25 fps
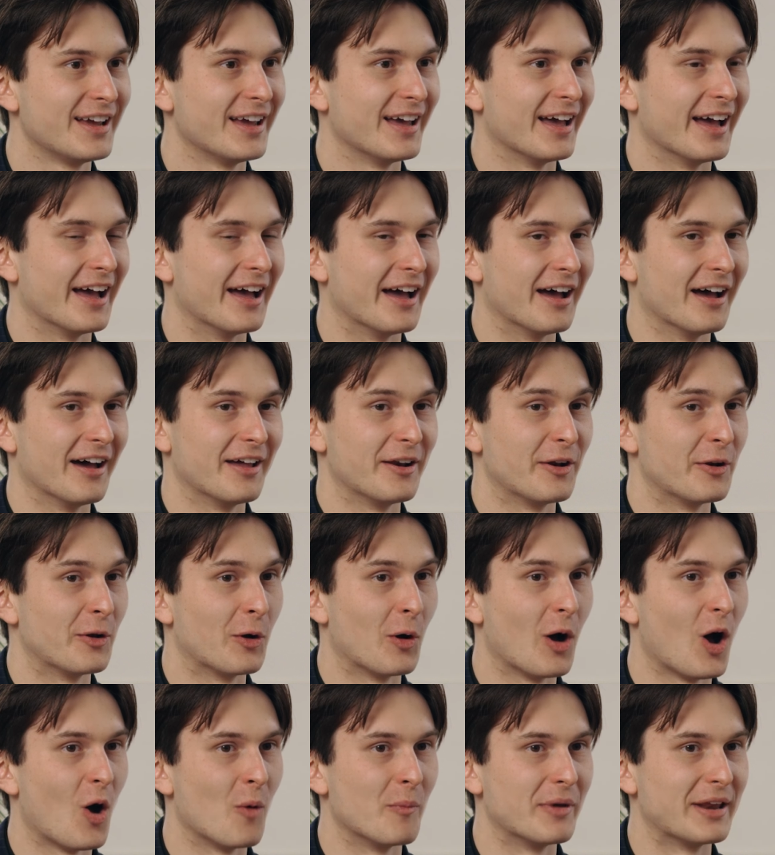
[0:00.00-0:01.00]
I don't know
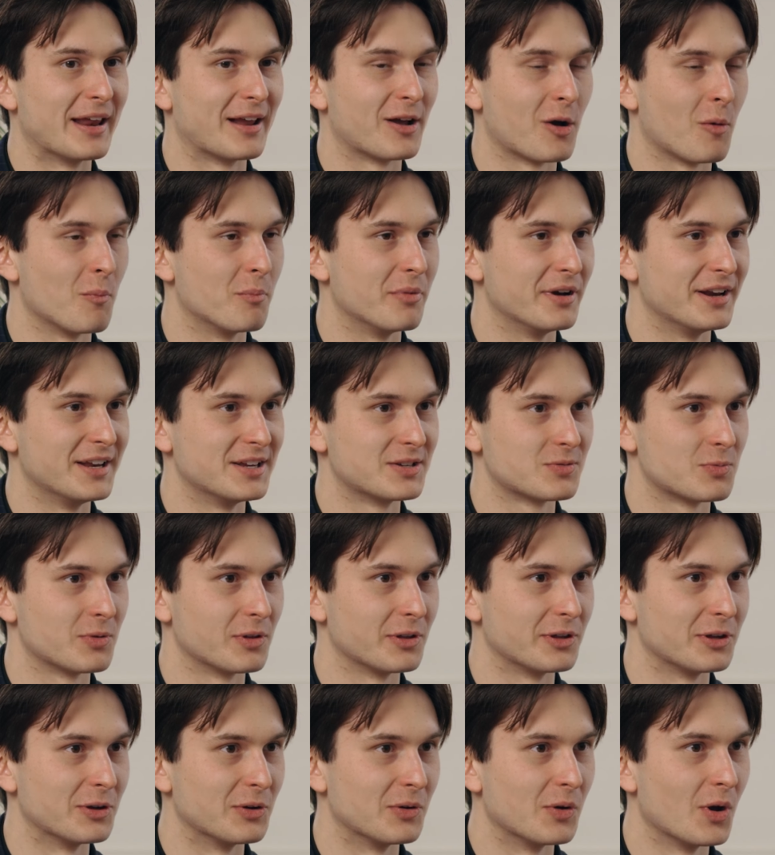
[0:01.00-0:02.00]
how many companies will
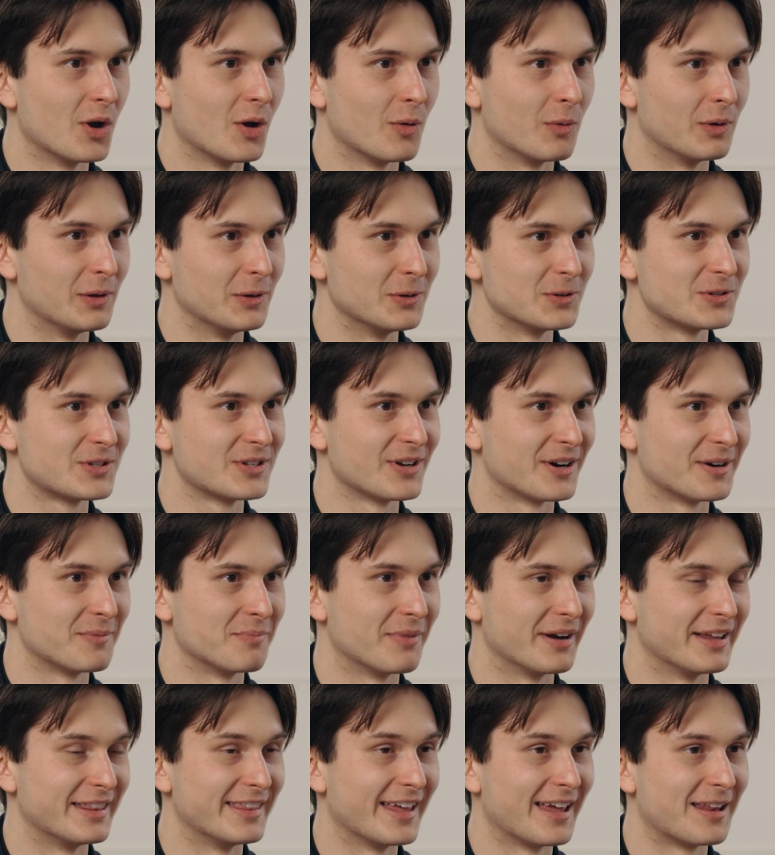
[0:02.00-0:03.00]
you start
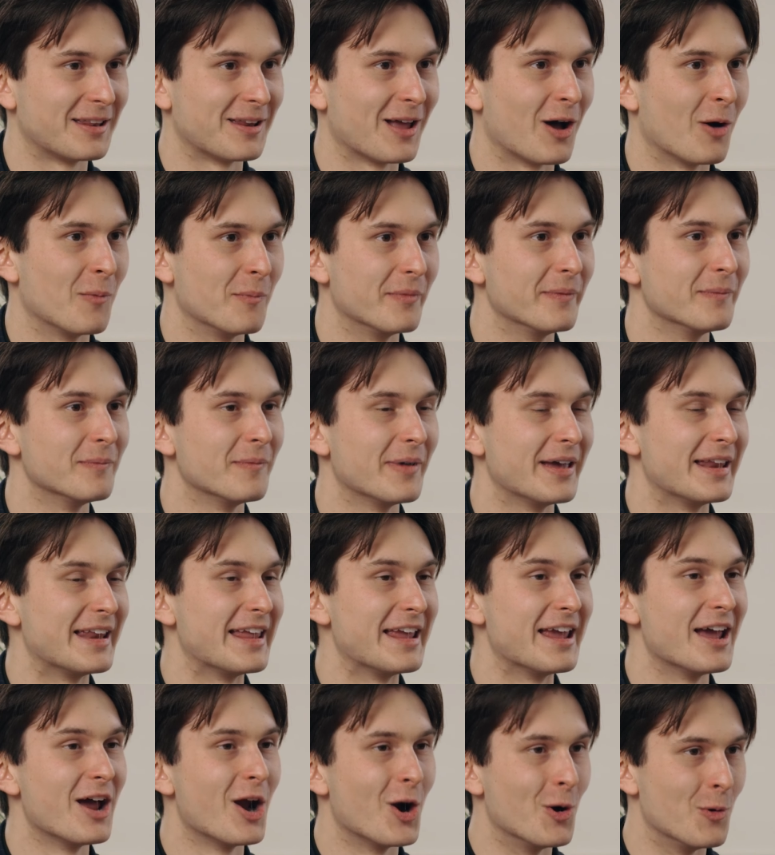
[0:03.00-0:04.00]
by then, how
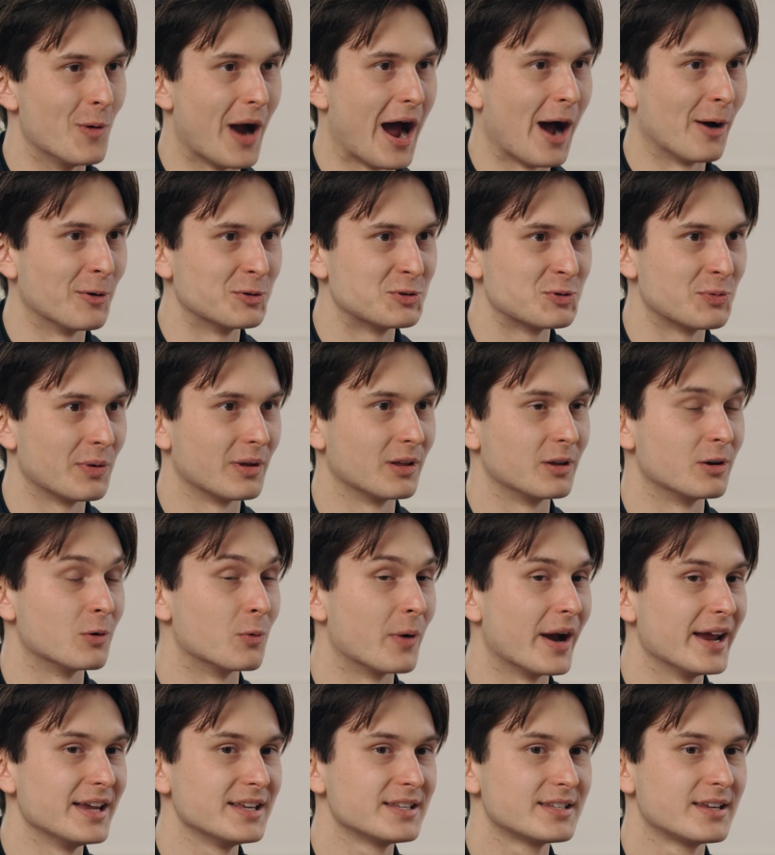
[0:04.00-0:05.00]
many rounds will you
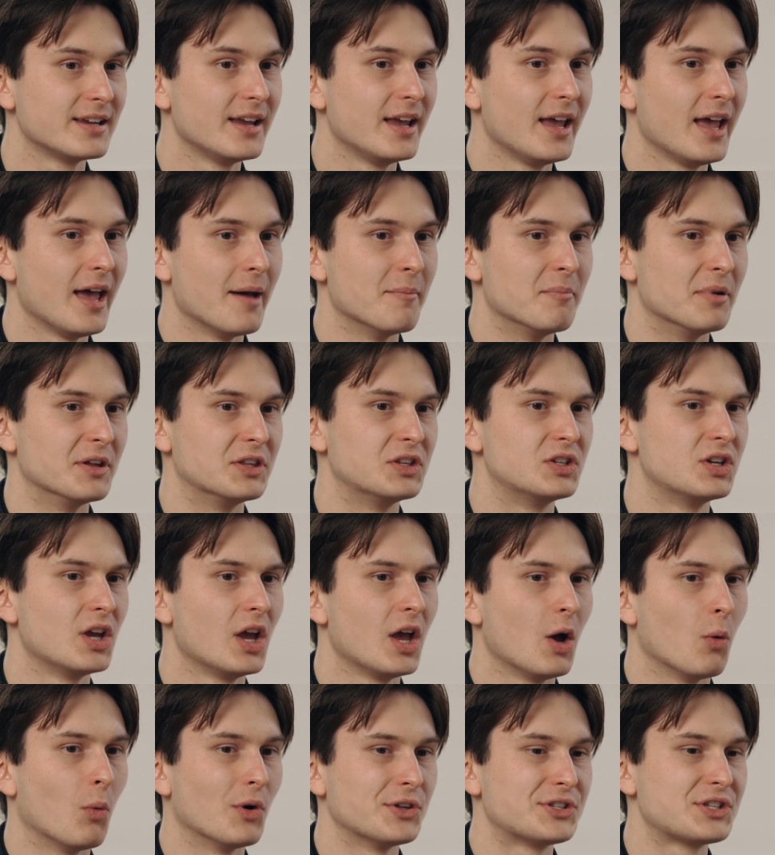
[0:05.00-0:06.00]
raise, but
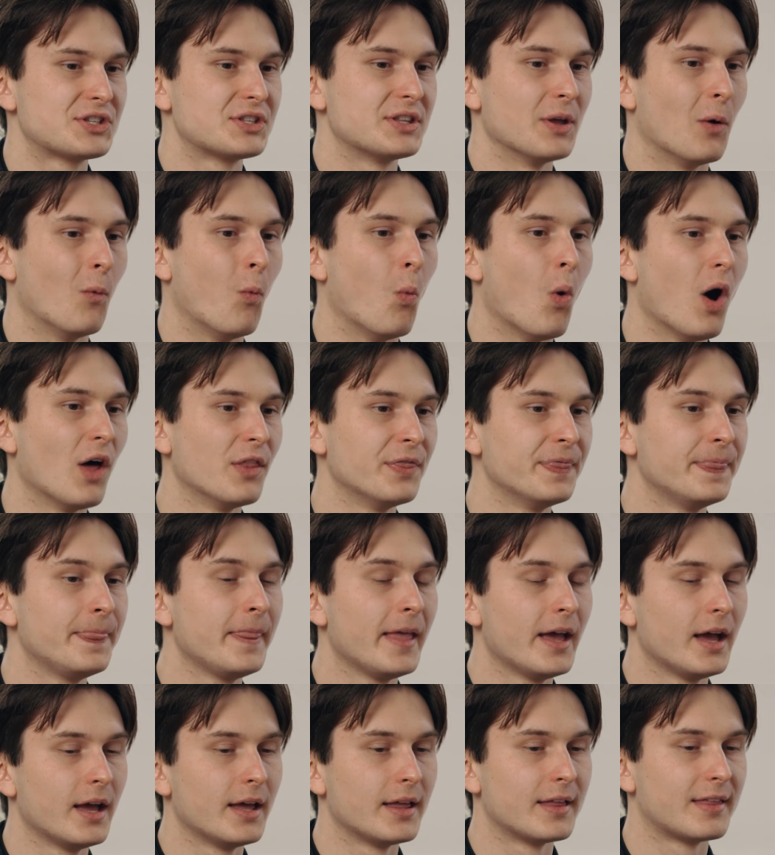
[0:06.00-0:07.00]
what's the
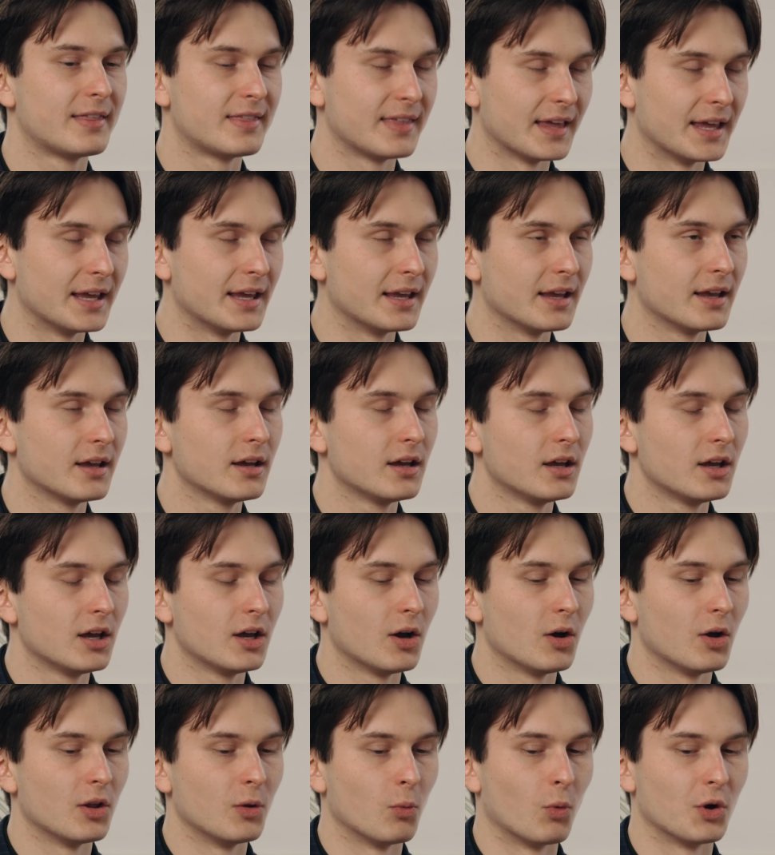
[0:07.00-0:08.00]
one thing,
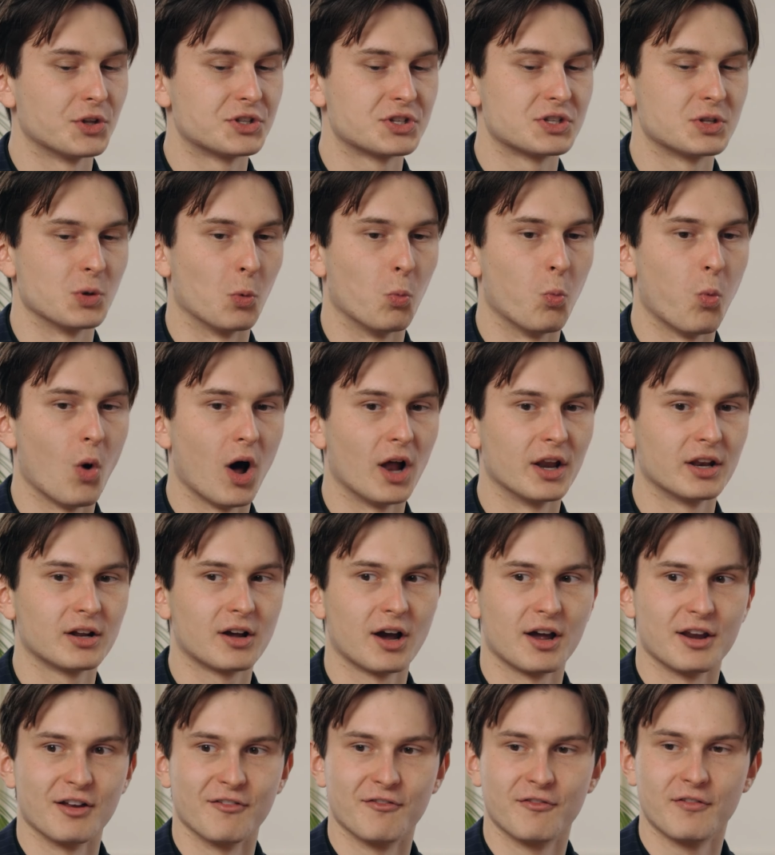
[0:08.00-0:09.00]
what's the one
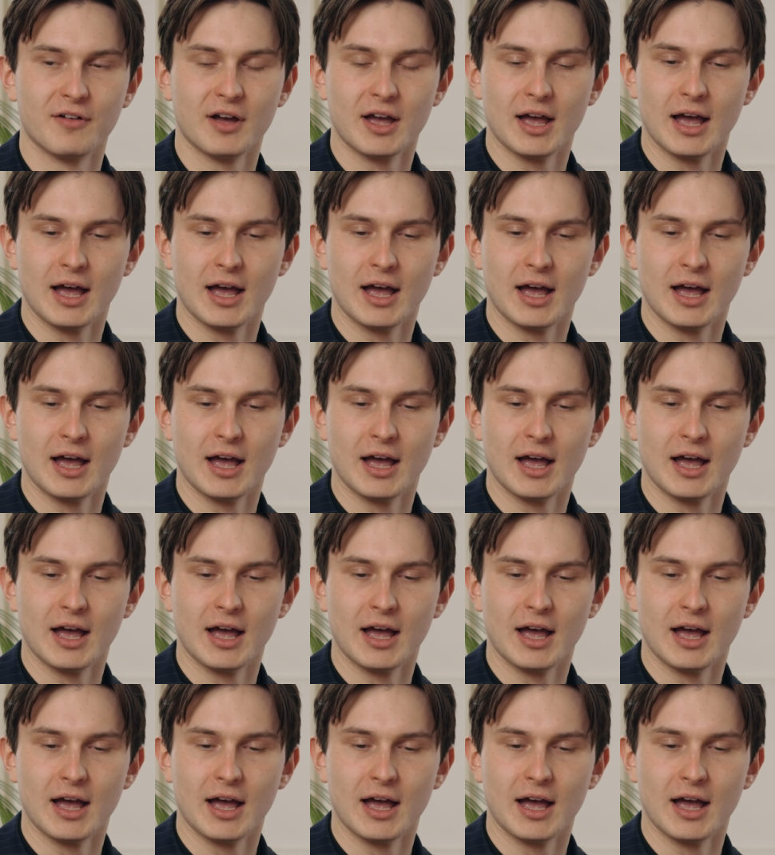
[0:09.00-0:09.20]
kind of